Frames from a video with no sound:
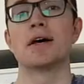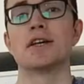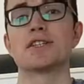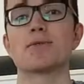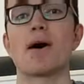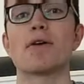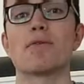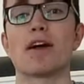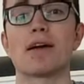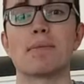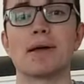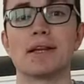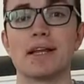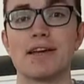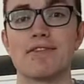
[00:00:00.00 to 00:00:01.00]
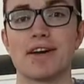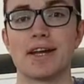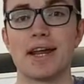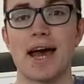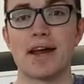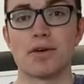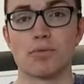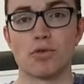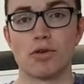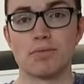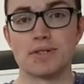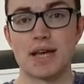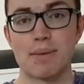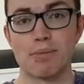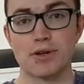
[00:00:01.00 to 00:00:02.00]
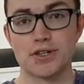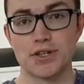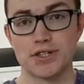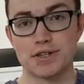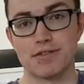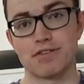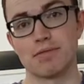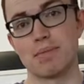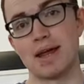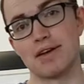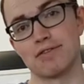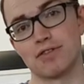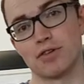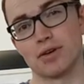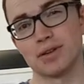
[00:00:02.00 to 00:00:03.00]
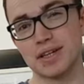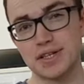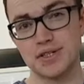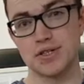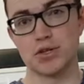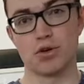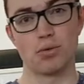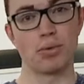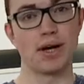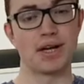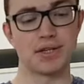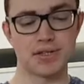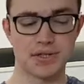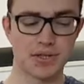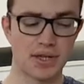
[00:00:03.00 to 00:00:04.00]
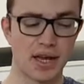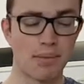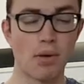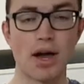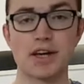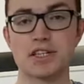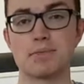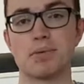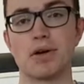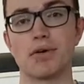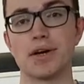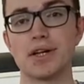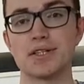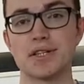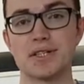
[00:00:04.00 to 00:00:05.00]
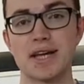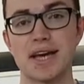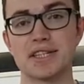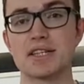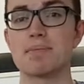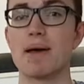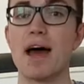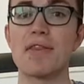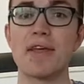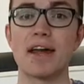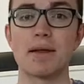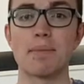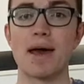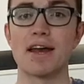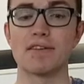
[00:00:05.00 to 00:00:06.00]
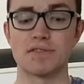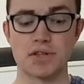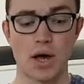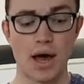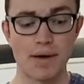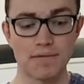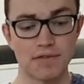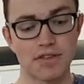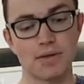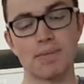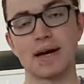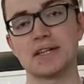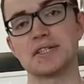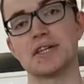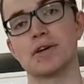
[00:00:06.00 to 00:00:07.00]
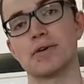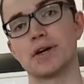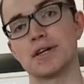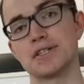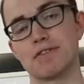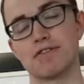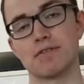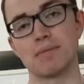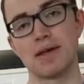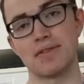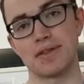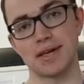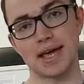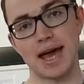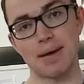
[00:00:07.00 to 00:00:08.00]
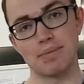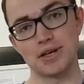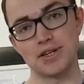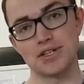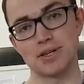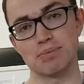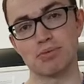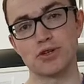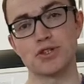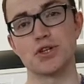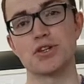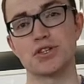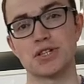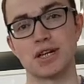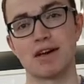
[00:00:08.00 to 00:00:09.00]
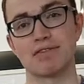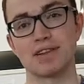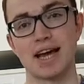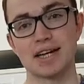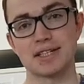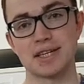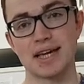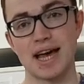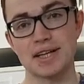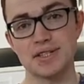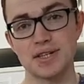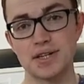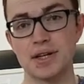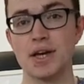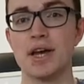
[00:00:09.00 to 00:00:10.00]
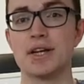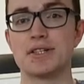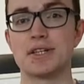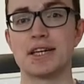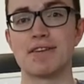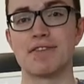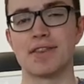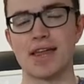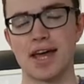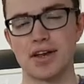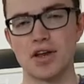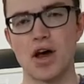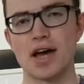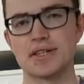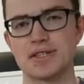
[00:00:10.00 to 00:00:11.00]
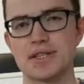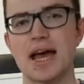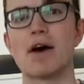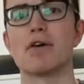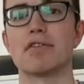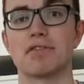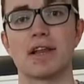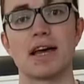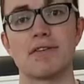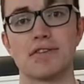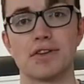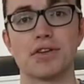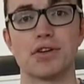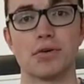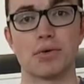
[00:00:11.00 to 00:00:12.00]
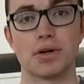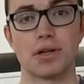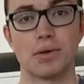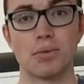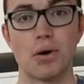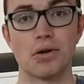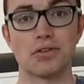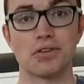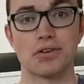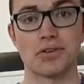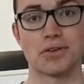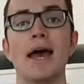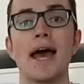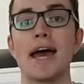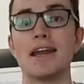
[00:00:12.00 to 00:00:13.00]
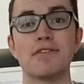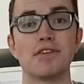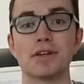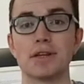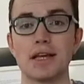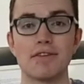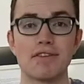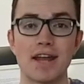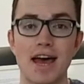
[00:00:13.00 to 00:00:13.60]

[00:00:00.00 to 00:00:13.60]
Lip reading: So I'd recommend leaving it out at room temperature to ferment for at least 2 weeks. In my experience, it takes about that amount of time for the bacteria to ferment the cabbage and produce enough lactic acid to give it that nice sour flavour that you really want. And if you leave it